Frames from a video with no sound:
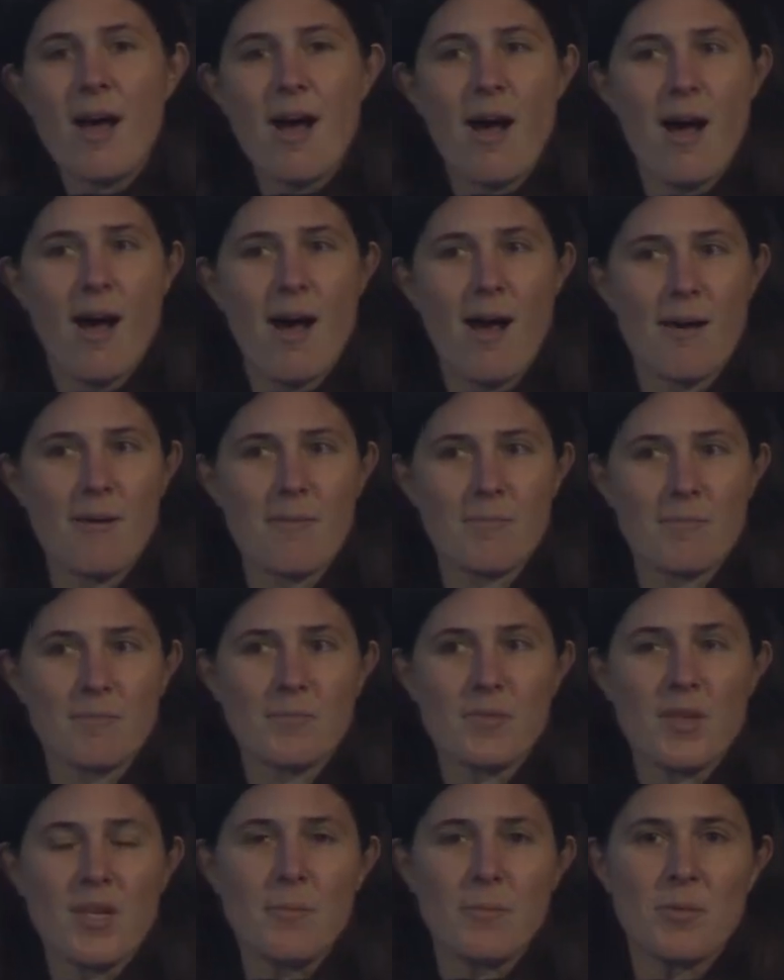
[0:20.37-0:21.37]

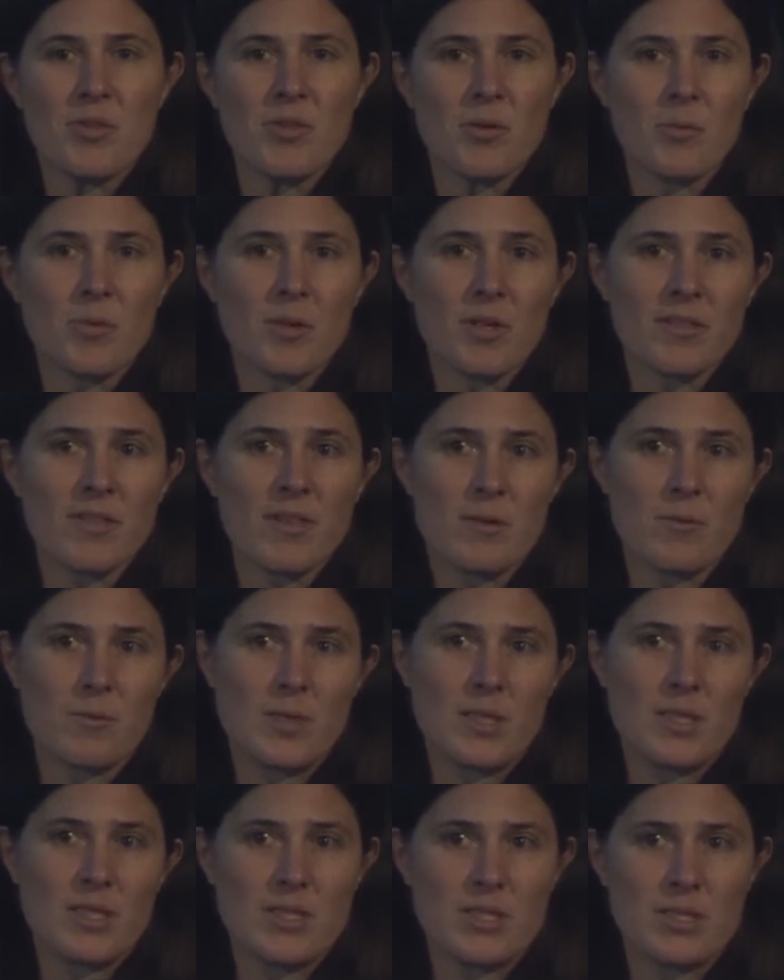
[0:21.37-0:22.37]
But the work that
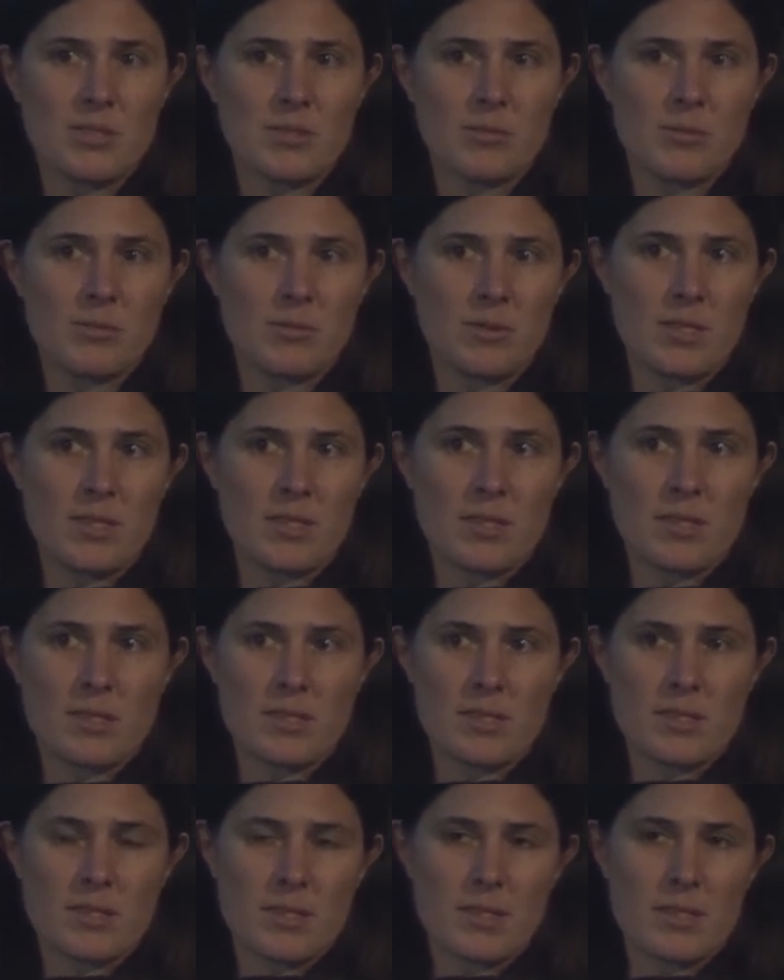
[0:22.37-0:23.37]
we do
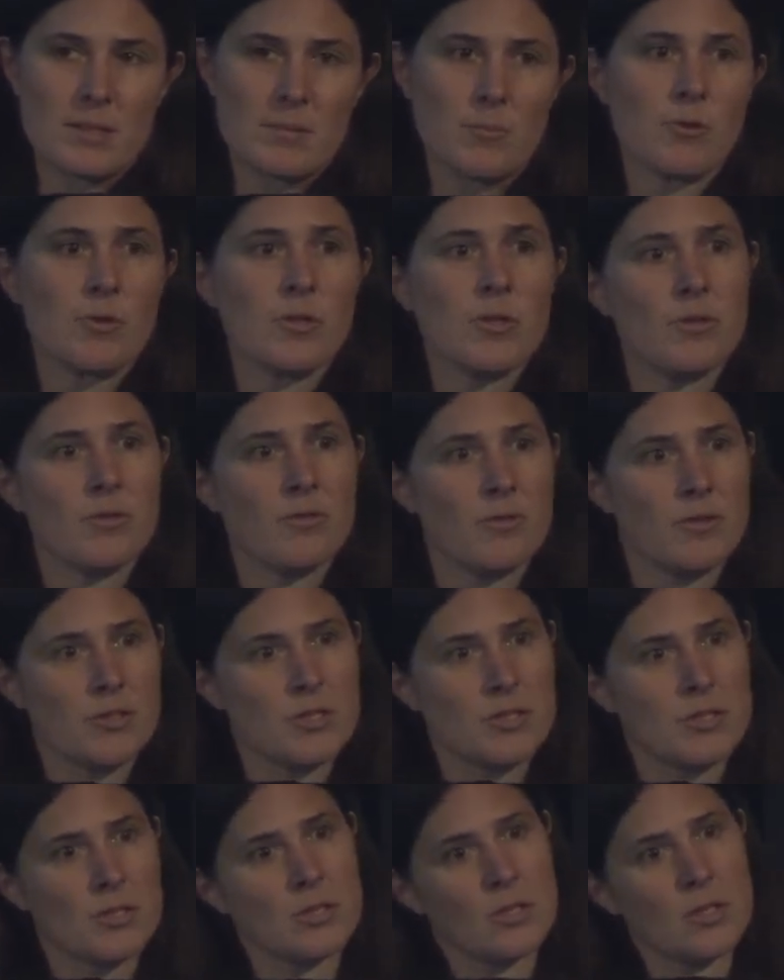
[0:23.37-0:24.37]
is more
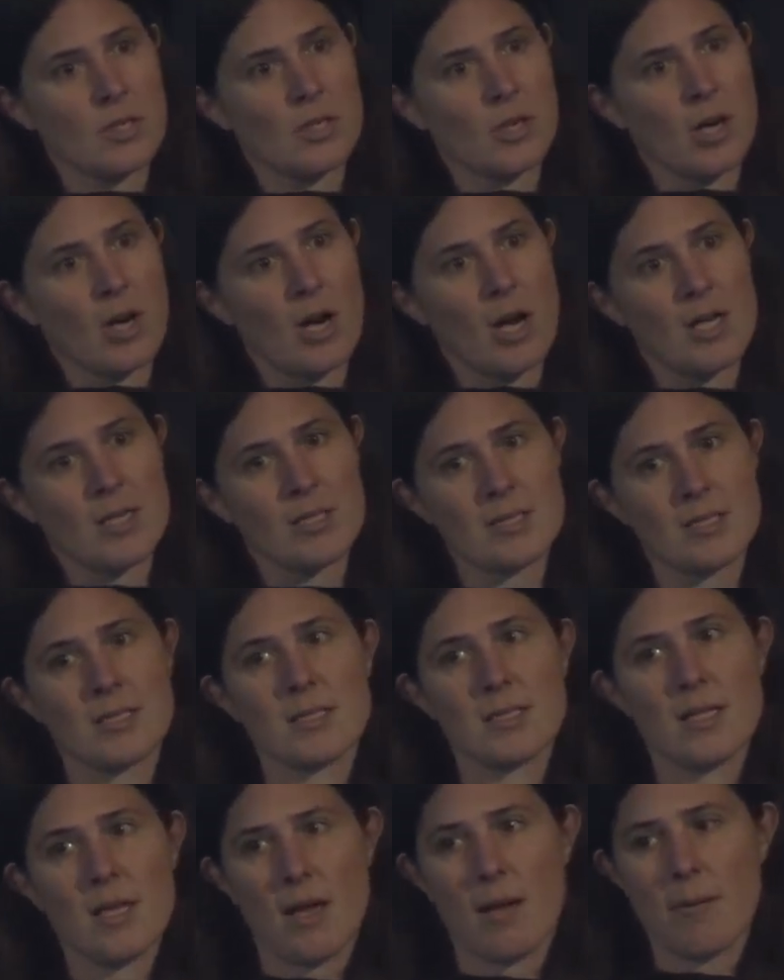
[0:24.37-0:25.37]
universal across
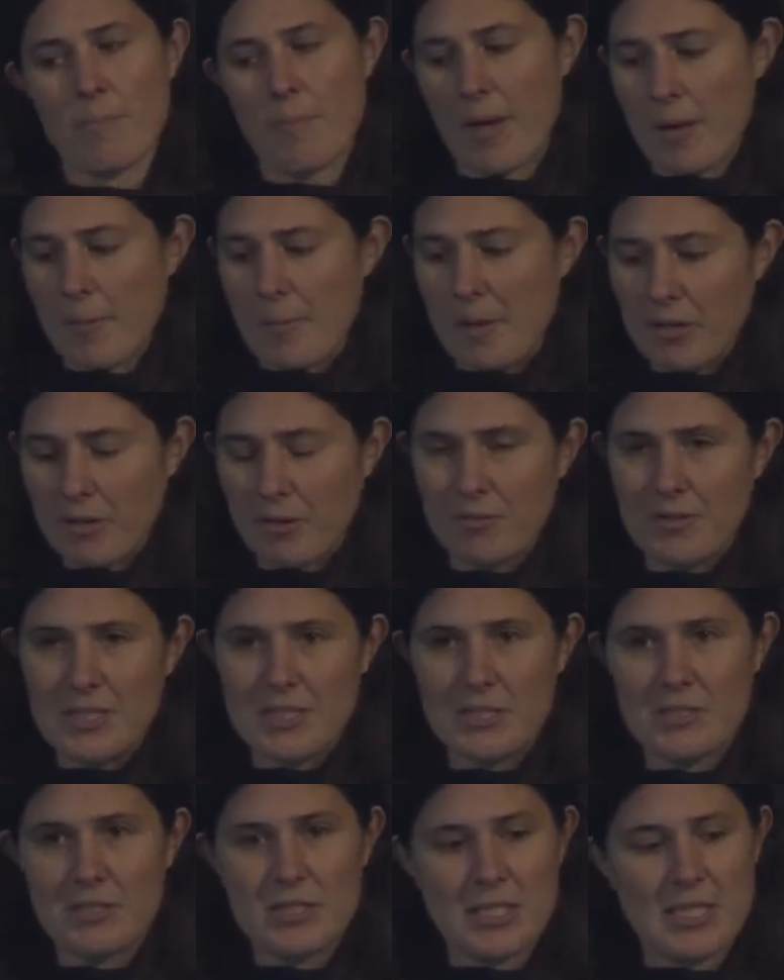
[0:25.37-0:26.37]
biomedical research.